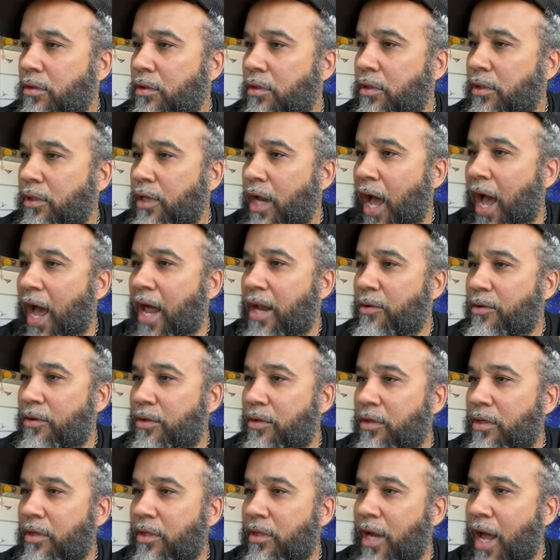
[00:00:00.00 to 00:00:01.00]

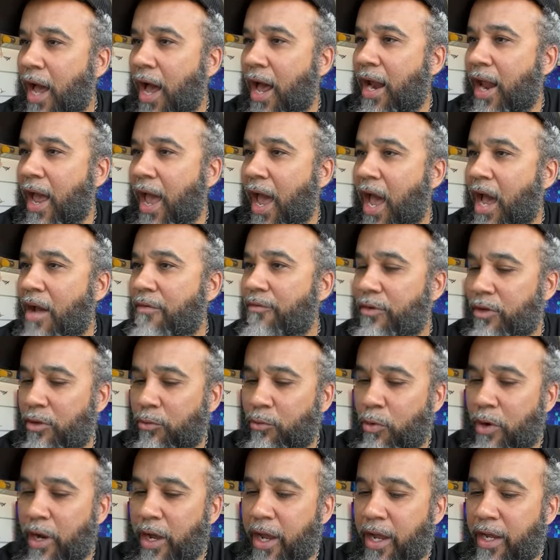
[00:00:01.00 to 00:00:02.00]
Not not having the
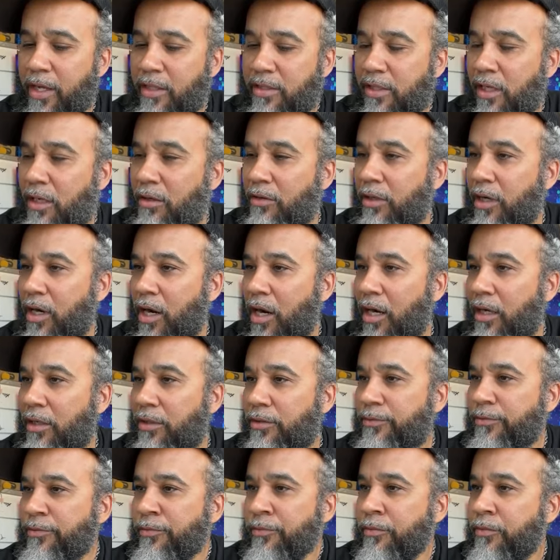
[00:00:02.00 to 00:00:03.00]
wings on
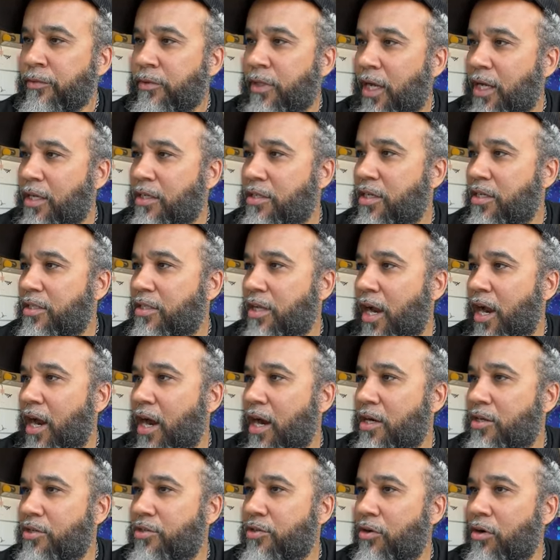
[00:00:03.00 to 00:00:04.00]
there and just
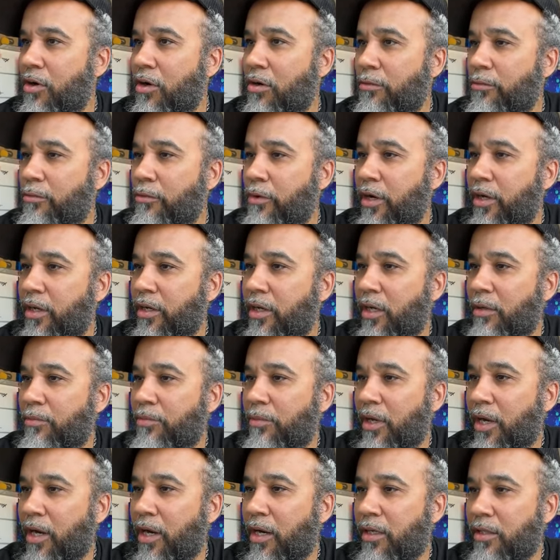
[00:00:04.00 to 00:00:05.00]
Air Jordan written up
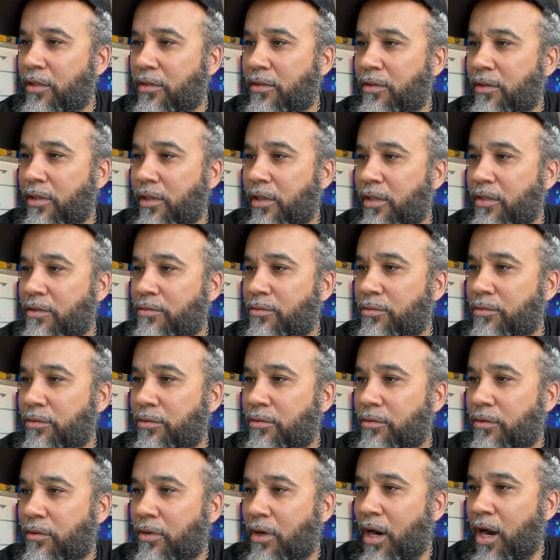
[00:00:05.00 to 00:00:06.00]
there is, is
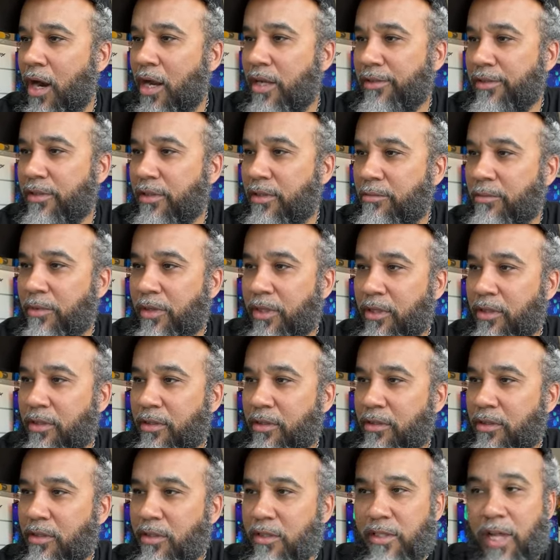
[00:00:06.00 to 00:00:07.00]
crazy to me.
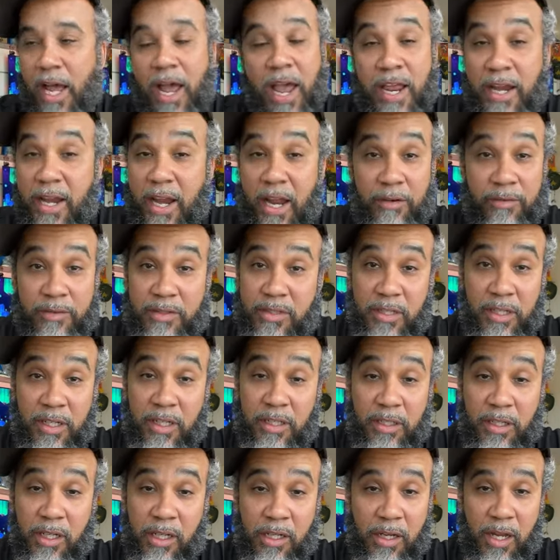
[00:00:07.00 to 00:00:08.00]
Cause I ain't never
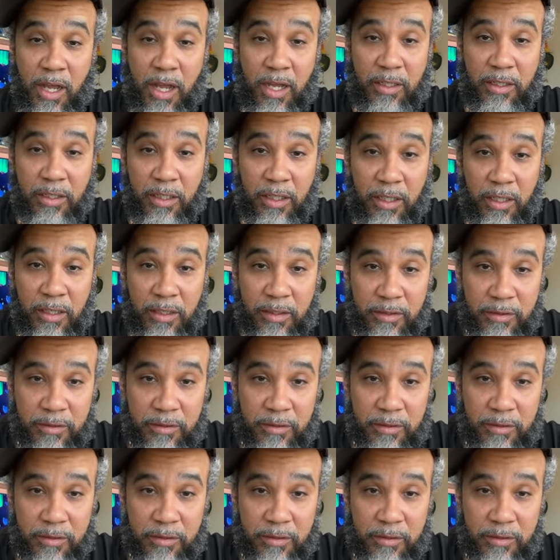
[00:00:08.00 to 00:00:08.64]
seen nothing like that.